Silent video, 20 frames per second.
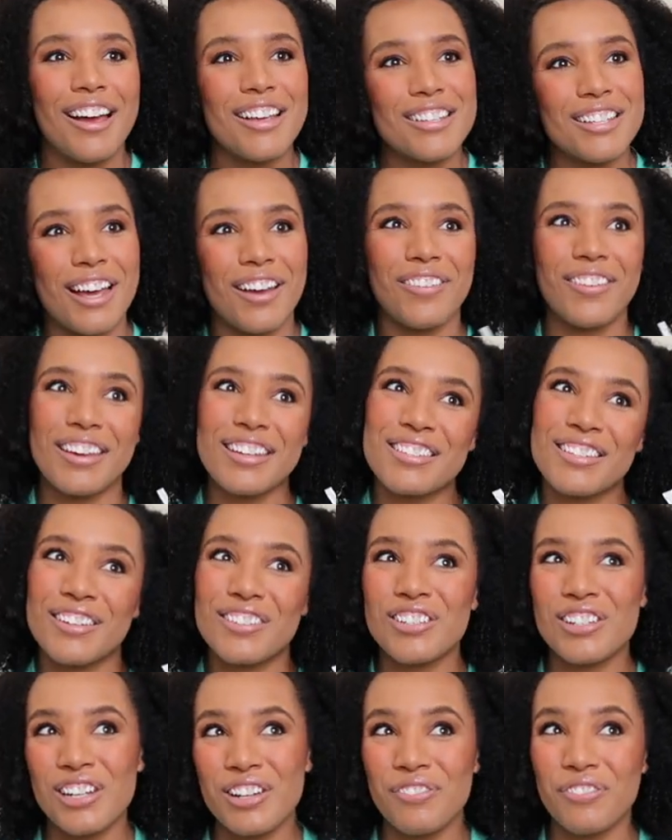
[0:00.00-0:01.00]
Sound like
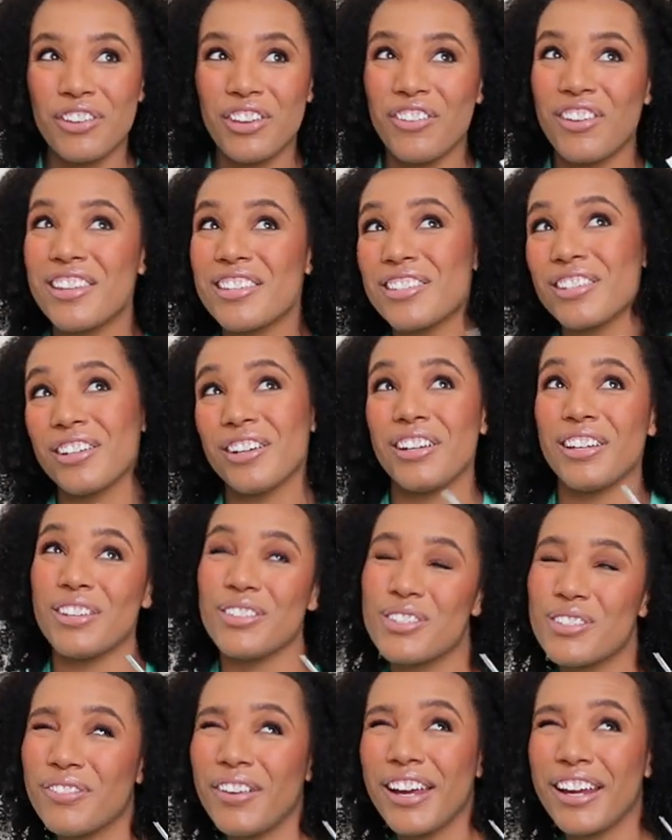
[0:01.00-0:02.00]
such an influencer,
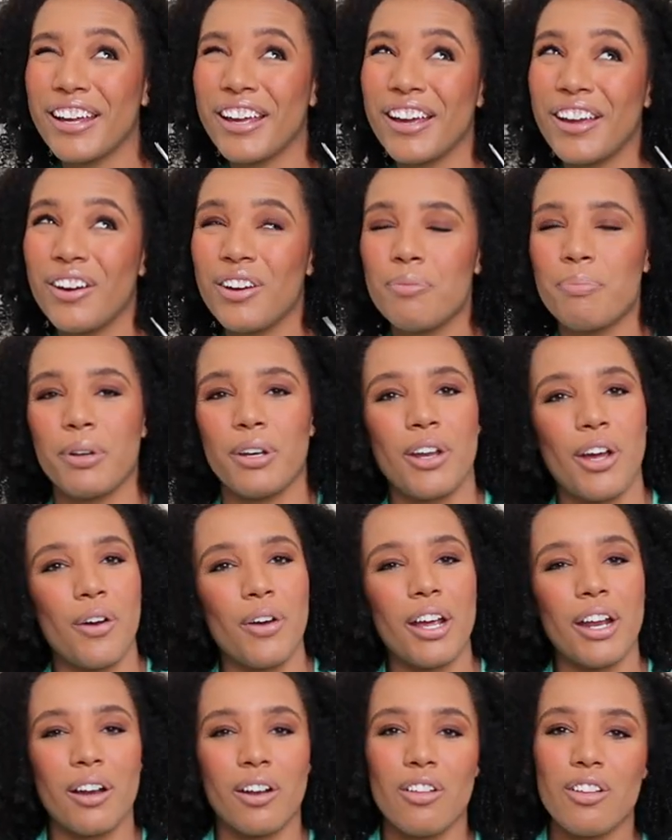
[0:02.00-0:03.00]
use my code, but
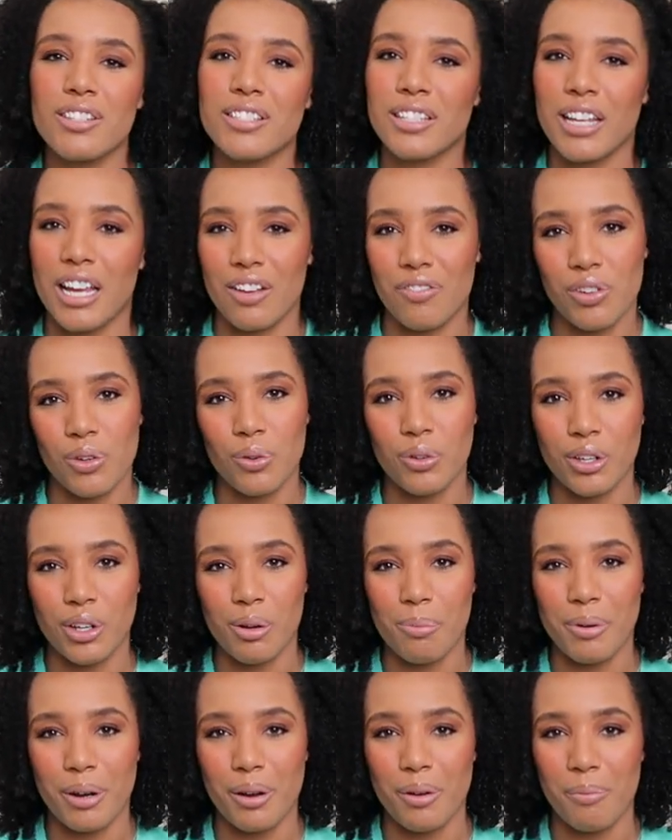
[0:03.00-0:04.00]
no, it'll save you a
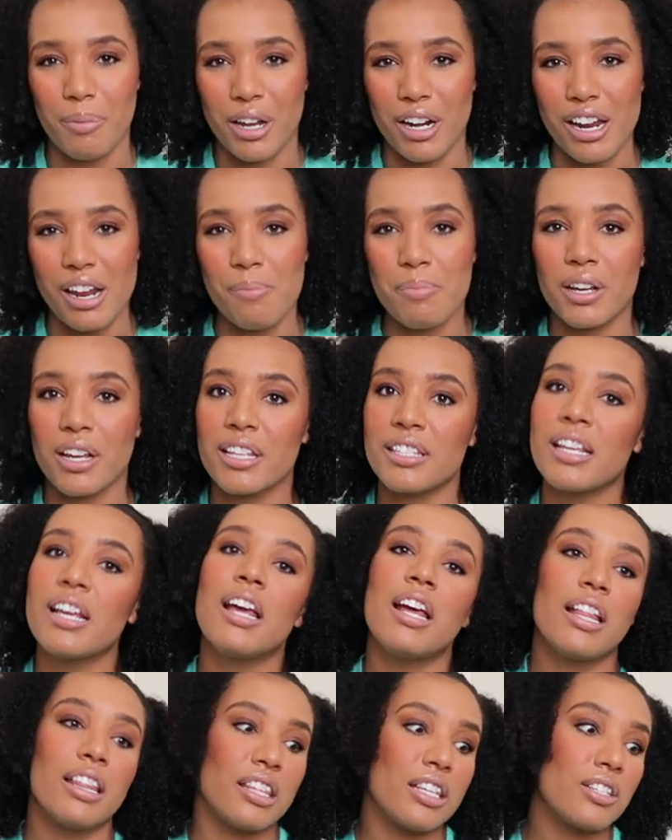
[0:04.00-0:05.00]
little bit of money because
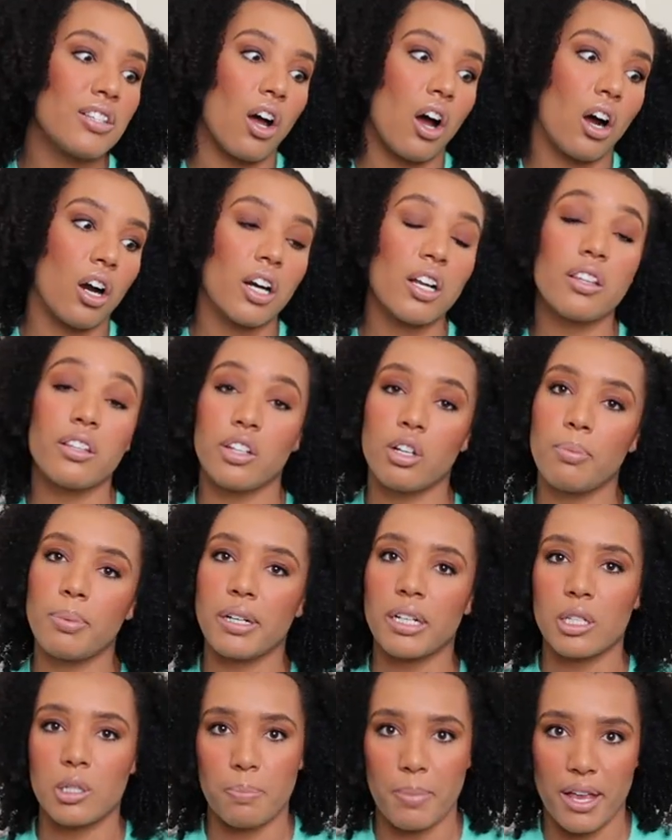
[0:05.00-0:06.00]
these are a little
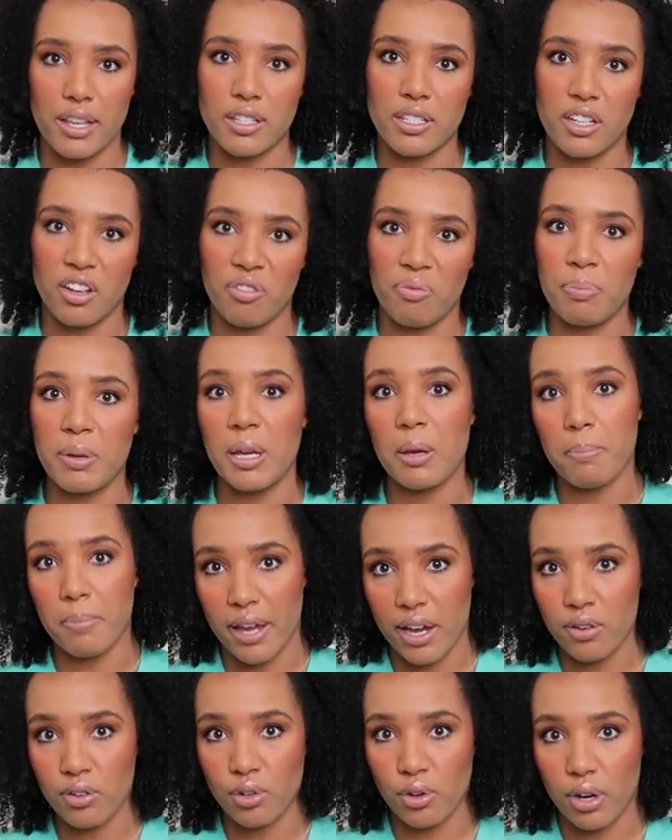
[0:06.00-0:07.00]
bit expensive being
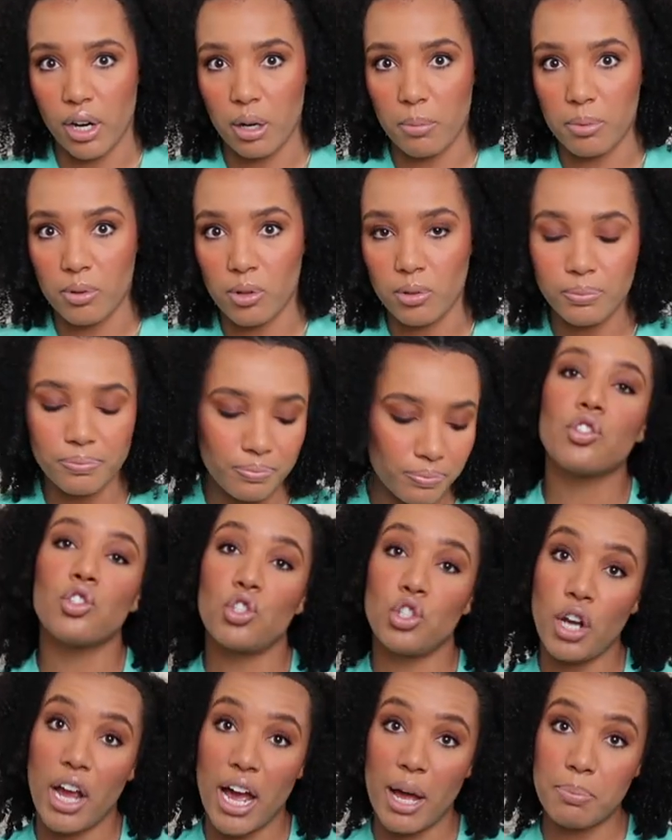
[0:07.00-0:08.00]
biodegradable.
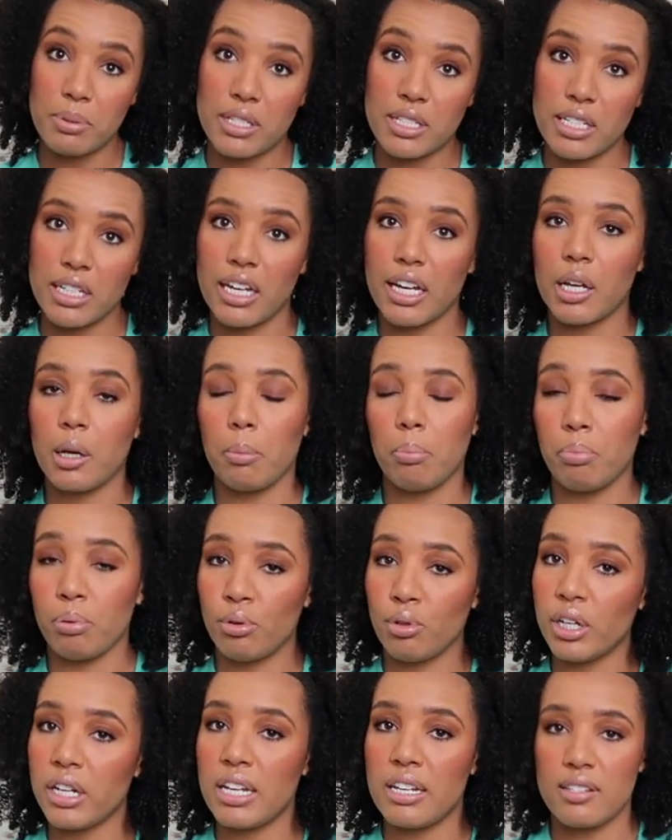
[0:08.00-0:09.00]
Chapstick,
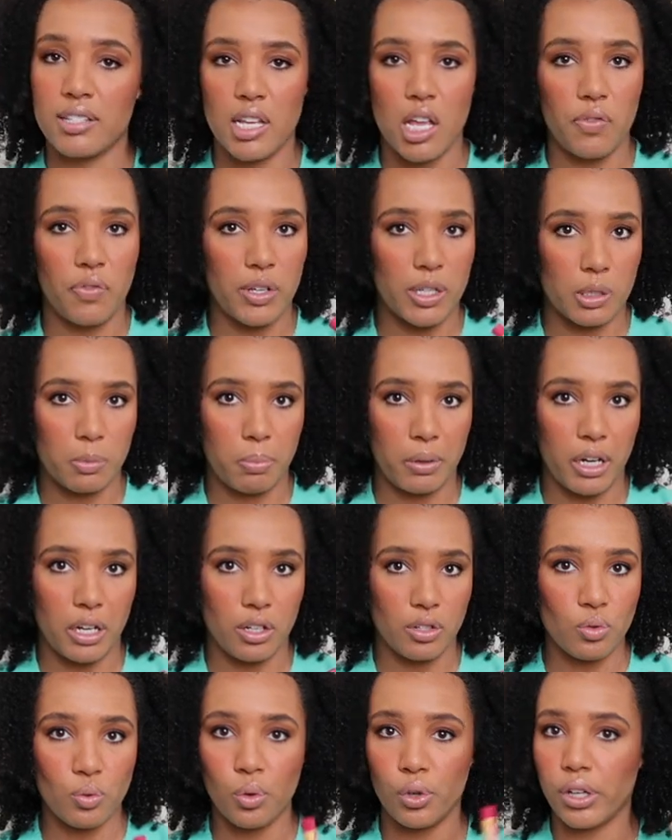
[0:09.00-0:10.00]
pretty
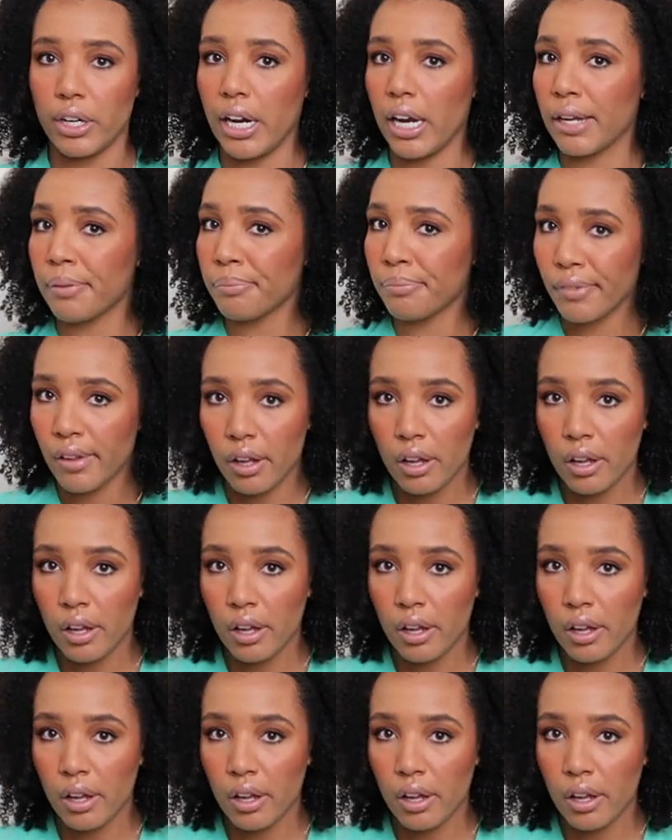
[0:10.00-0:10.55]
self-explanatory.